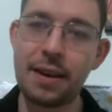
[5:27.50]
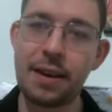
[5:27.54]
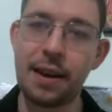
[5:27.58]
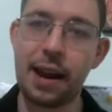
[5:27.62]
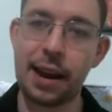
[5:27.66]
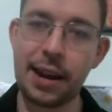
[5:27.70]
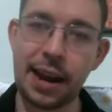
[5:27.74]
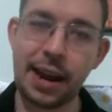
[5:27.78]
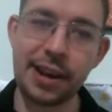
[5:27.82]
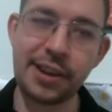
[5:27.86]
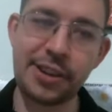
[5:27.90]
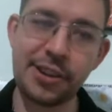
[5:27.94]

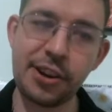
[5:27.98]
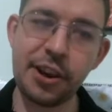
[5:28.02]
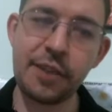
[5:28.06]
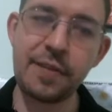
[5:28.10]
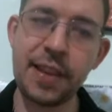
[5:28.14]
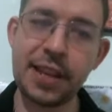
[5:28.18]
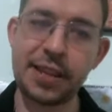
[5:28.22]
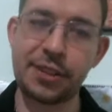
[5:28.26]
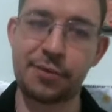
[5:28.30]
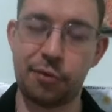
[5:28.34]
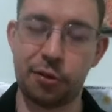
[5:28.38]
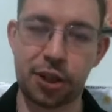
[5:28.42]
And the idea of
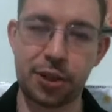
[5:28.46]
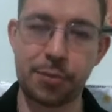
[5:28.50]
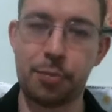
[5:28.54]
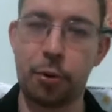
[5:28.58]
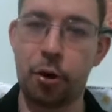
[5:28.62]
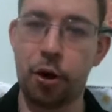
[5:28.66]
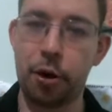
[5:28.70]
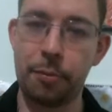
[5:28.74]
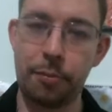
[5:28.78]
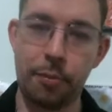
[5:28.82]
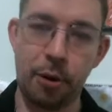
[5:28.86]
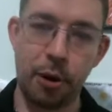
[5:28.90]
this rook's
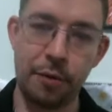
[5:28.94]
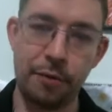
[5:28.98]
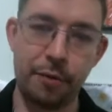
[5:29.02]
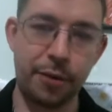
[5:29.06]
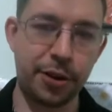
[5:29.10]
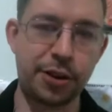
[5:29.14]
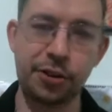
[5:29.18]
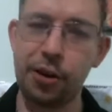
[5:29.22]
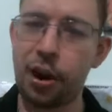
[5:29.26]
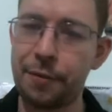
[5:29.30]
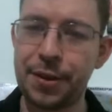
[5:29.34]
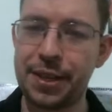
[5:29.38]
pawn move,
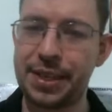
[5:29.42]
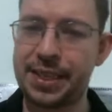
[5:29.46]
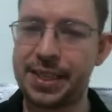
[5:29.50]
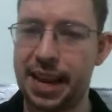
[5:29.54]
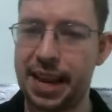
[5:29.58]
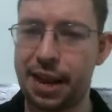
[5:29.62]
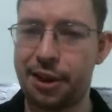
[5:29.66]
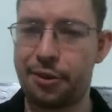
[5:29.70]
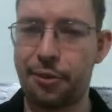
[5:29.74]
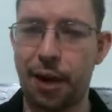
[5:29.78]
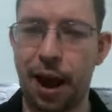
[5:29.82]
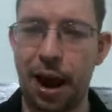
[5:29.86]
which you often
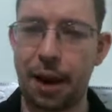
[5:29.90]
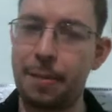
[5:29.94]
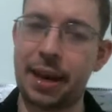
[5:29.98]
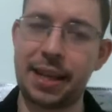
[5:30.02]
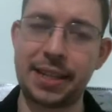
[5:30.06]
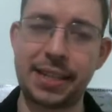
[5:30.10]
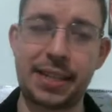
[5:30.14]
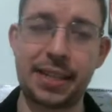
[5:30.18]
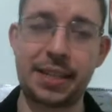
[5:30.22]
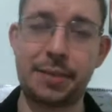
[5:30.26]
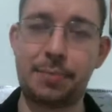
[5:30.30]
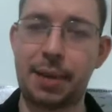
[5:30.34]
see
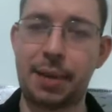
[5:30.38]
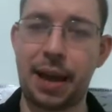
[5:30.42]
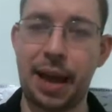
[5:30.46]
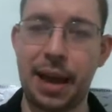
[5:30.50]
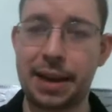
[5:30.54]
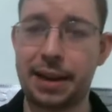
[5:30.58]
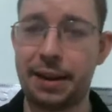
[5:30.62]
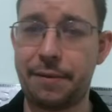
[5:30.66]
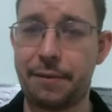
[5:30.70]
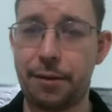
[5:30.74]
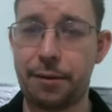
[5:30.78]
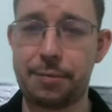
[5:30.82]
grandmasters play in
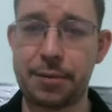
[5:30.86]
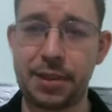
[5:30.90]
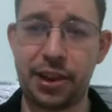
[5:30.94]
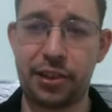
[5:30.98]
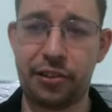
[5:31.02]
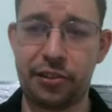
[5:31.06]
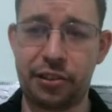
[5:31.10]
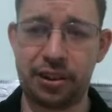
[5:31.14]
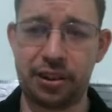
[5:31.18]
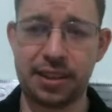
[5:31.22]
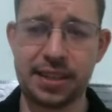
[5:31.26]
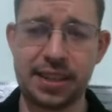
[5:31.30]
different
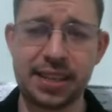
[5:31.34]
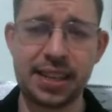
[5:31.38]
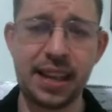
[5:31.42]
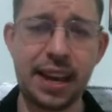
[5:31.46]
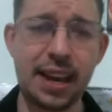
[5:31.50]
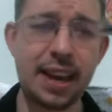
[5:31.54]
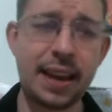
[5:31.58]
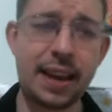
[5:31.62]
positions,